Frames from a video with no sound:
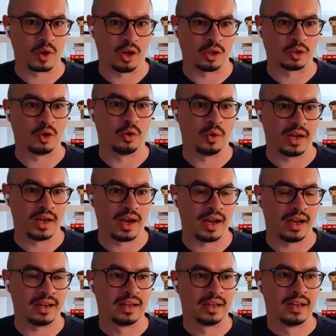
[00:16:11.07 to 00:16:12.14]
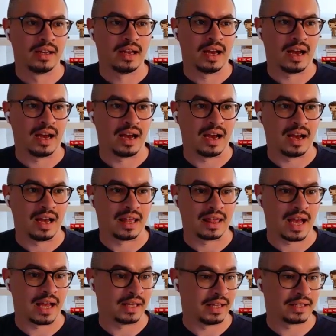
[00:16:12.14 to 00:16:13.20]
called GoAI
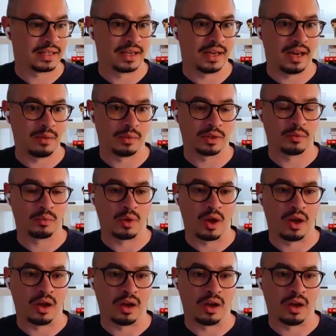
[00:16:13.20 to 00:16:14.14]
that is enabled